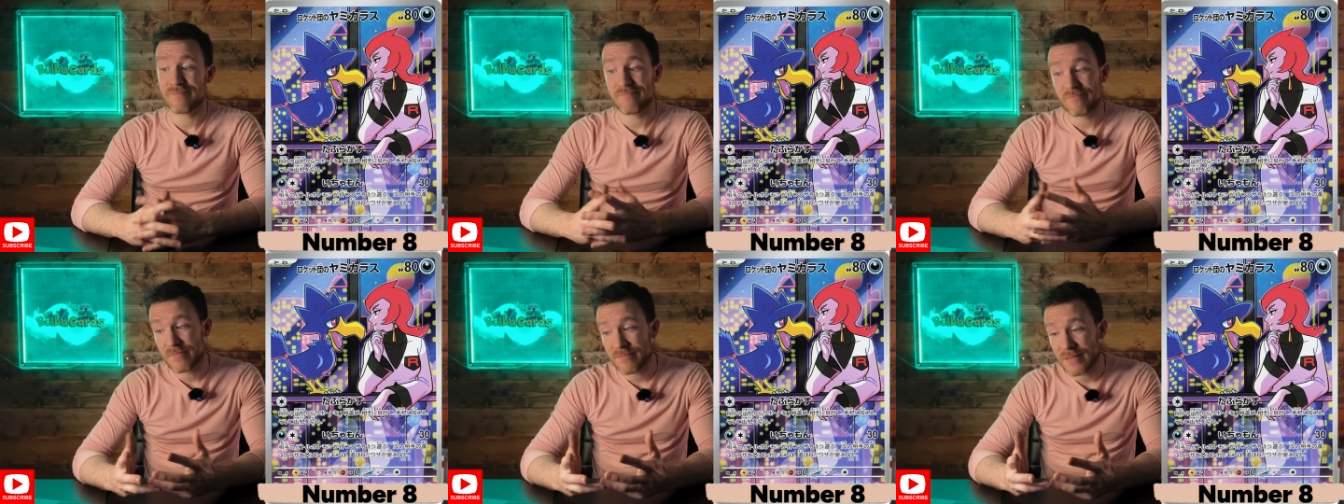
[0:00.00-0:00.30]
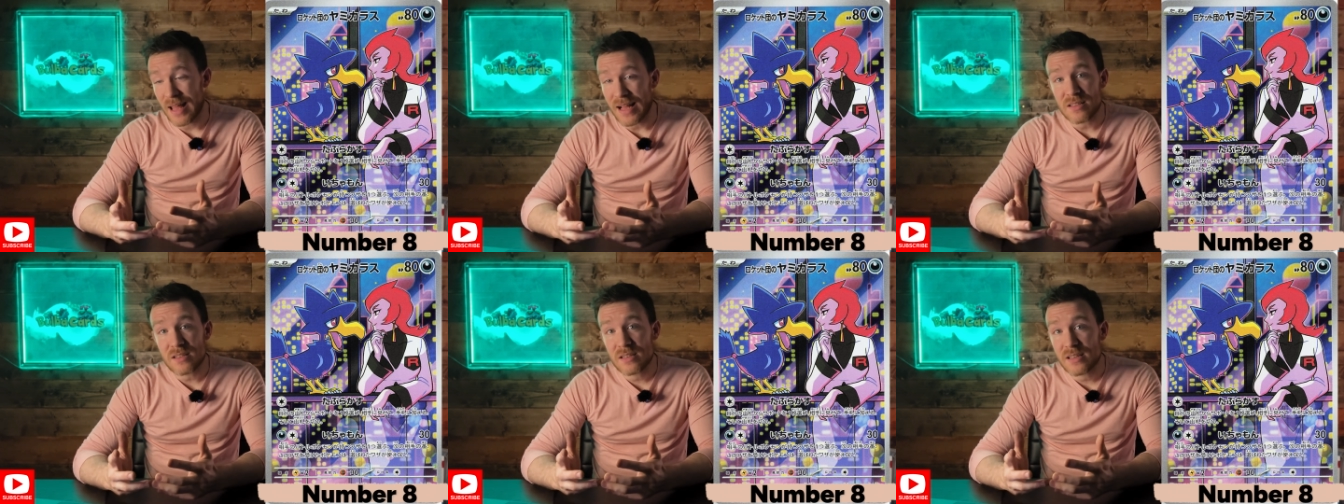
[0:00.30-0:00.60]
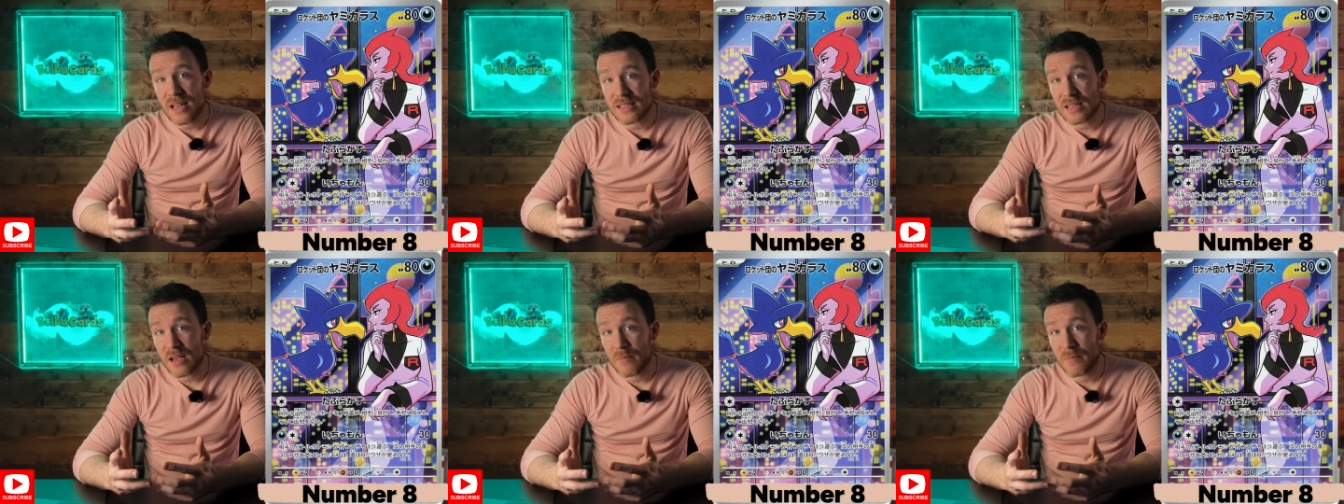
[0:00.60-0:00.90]
That
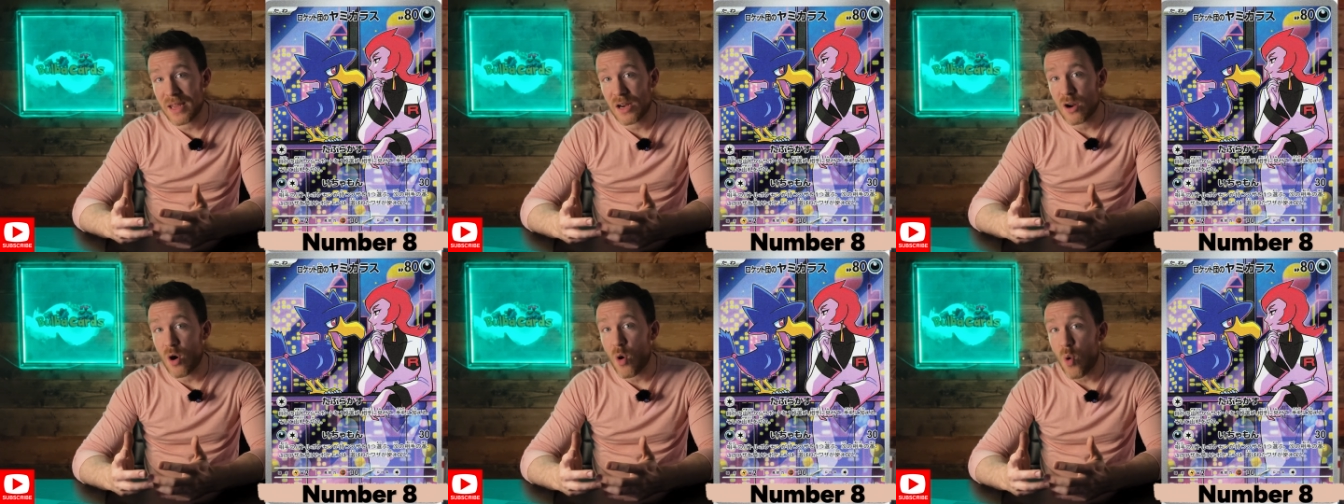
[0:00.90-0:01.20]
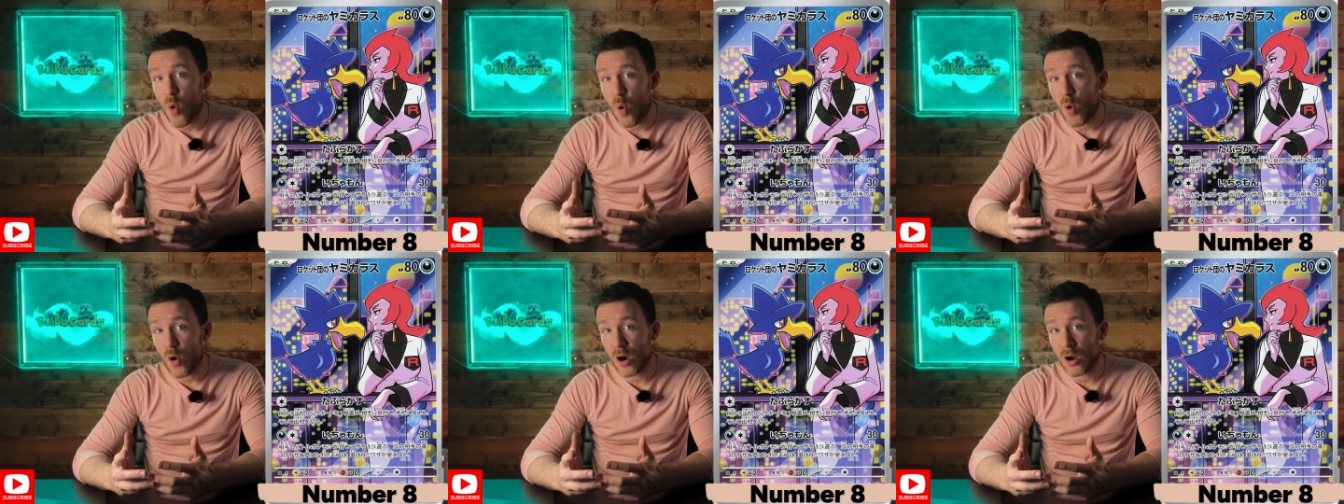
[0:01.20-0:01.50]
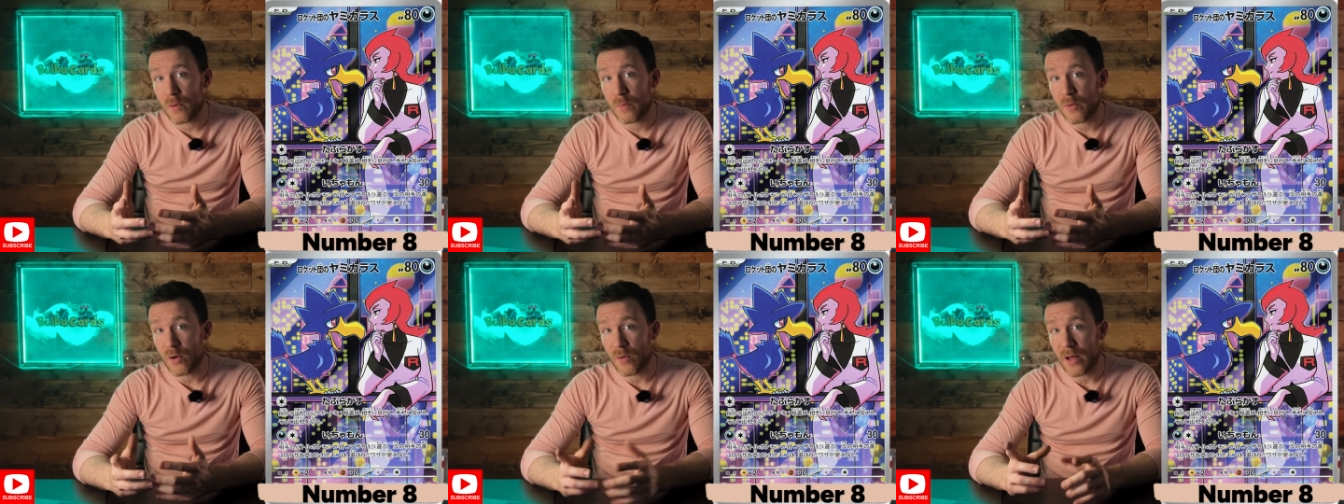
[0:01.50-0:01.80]
doesn't mean
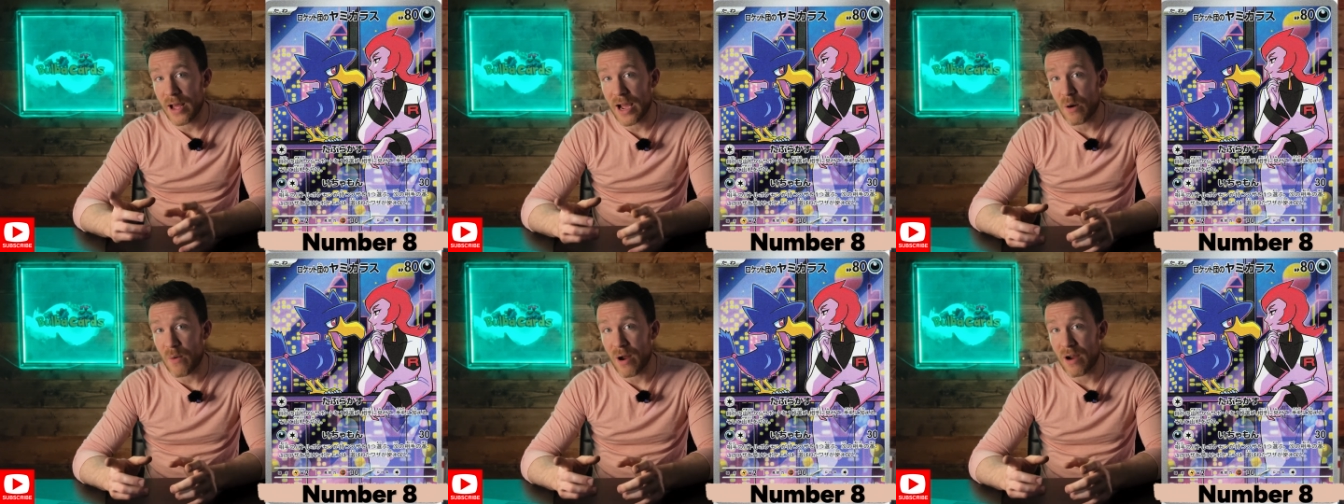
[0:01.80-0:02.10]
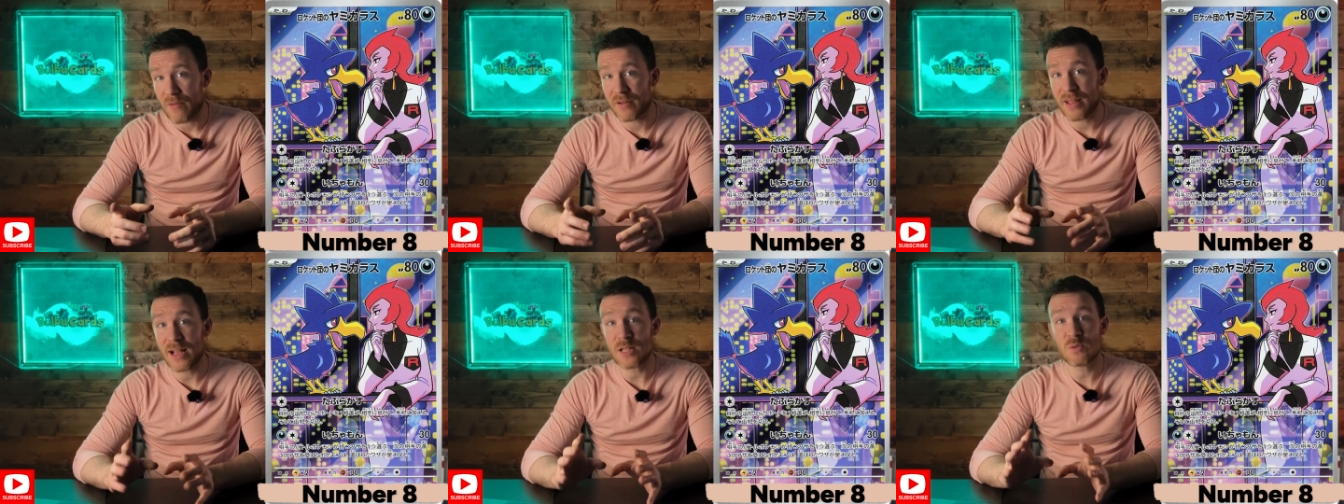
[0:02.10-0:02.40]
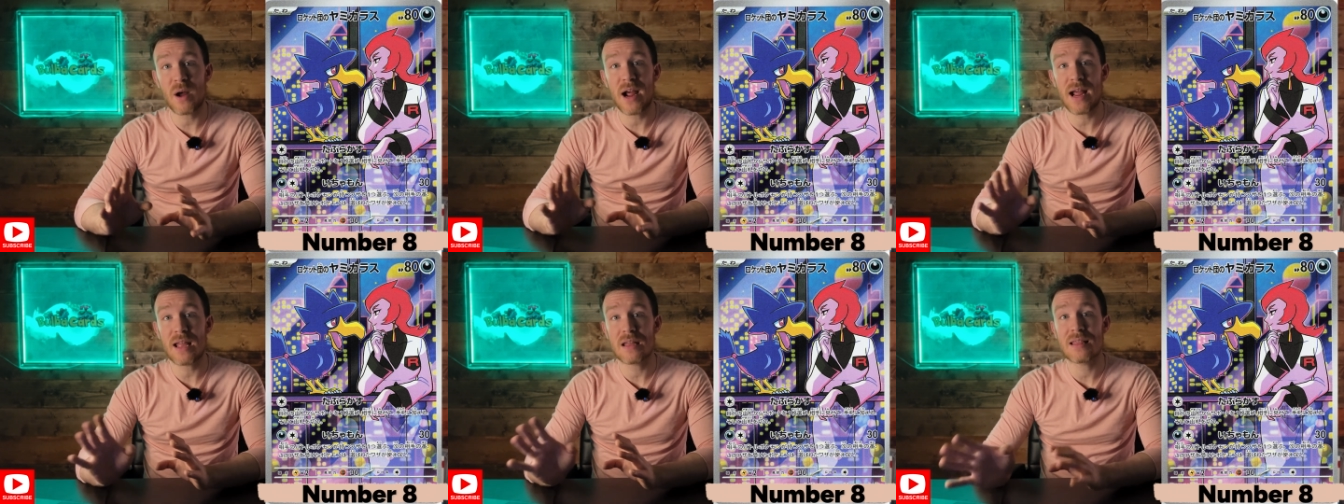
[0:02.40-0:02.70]
horrible, however. That's
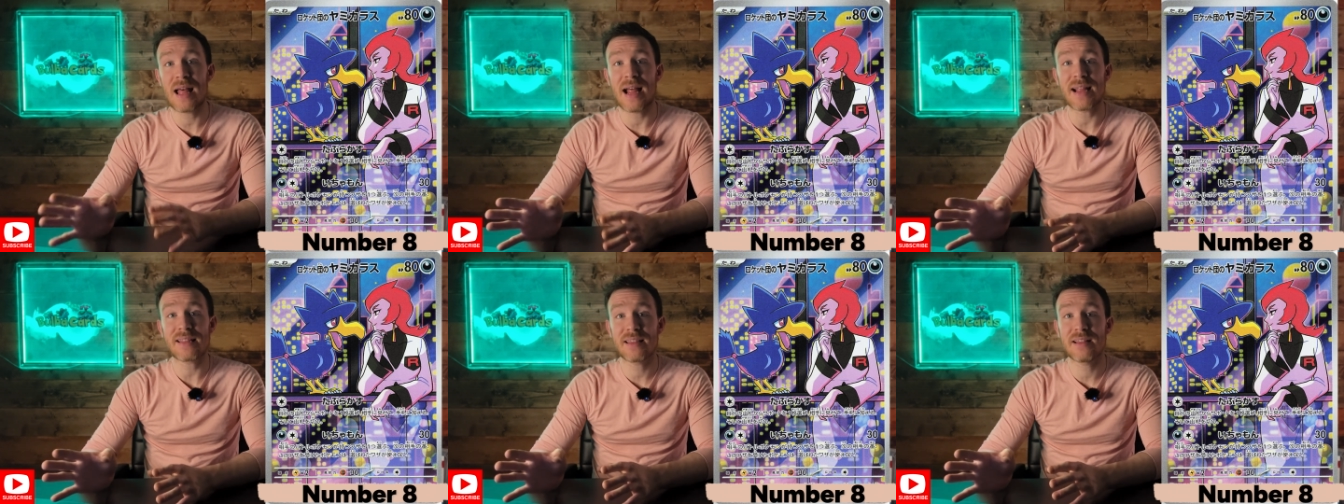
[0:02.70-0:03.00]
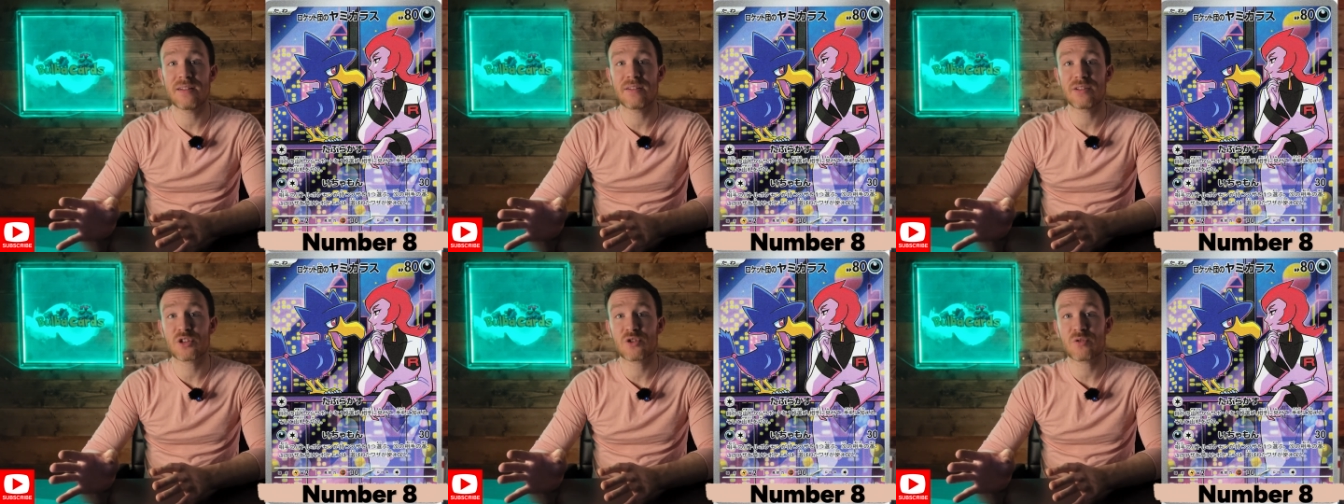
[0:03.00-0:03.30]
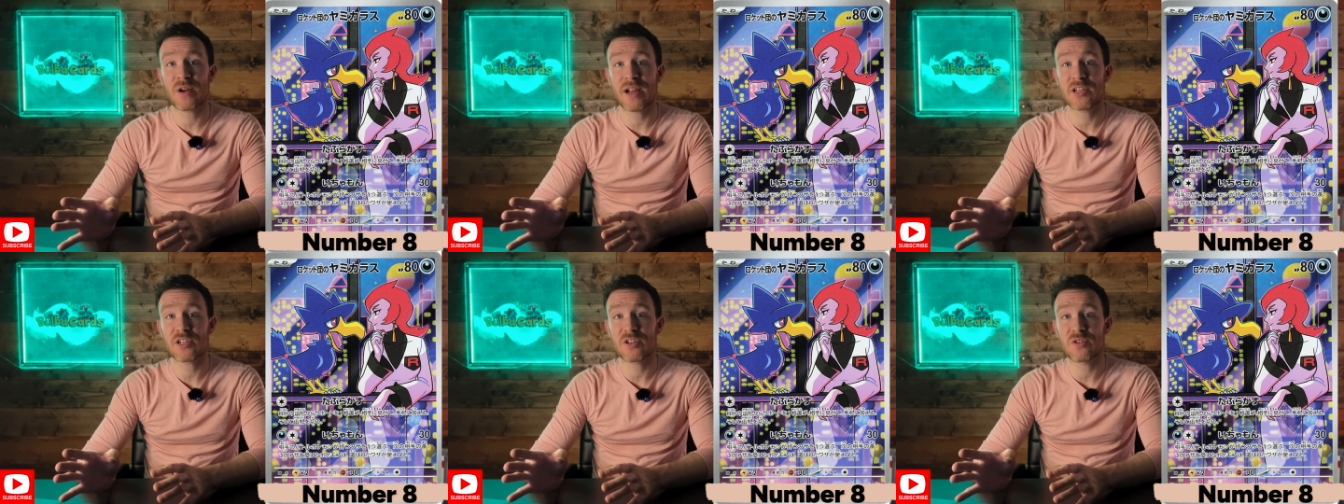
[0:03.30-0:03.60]
why I like the
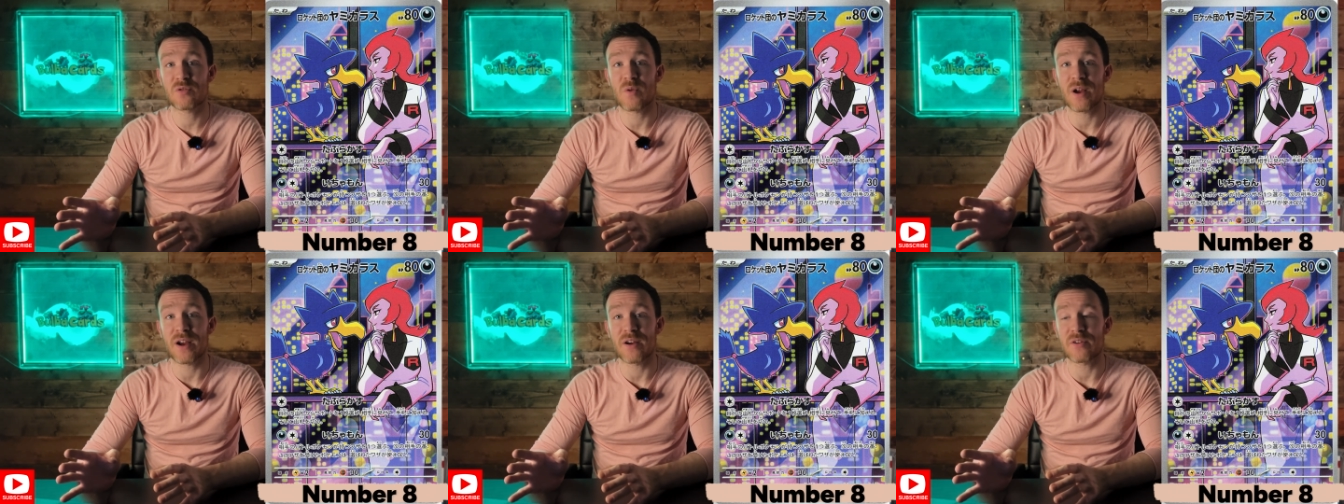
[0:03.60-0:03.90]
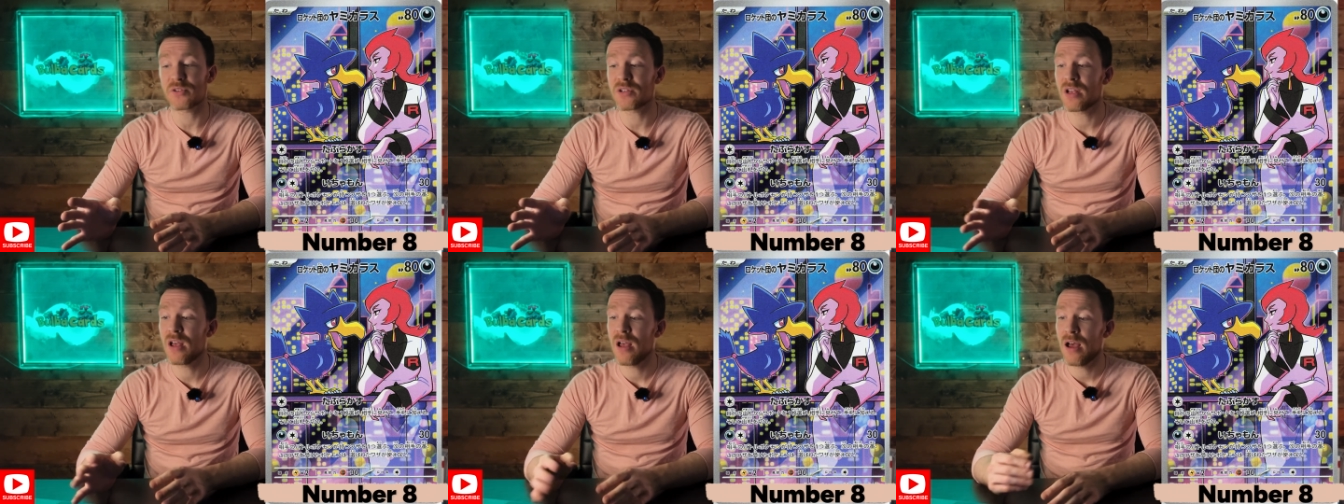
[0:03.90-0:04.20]
illustration rares.